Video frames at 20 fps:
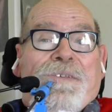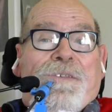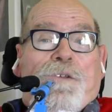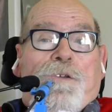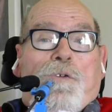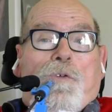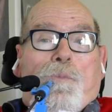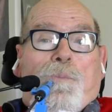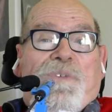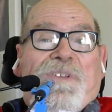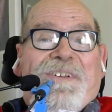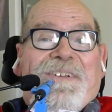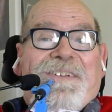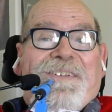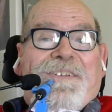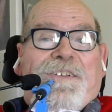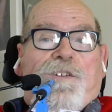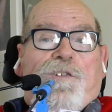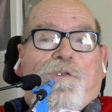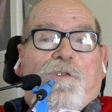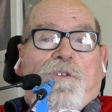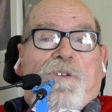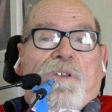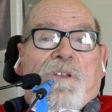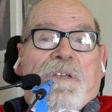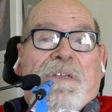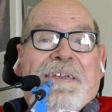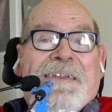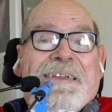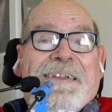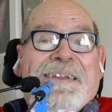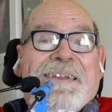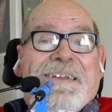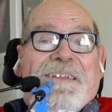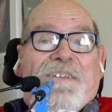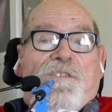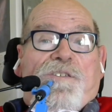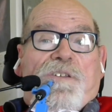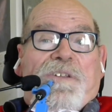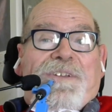the human condition
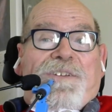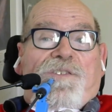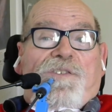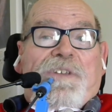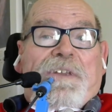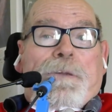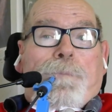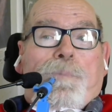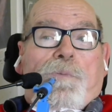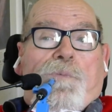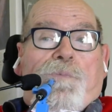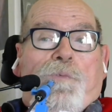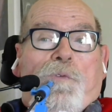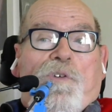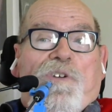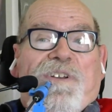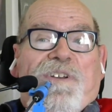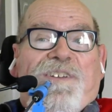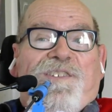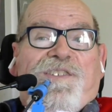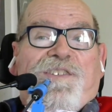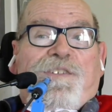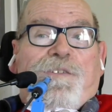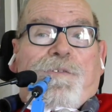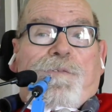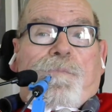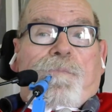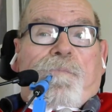as an example for us.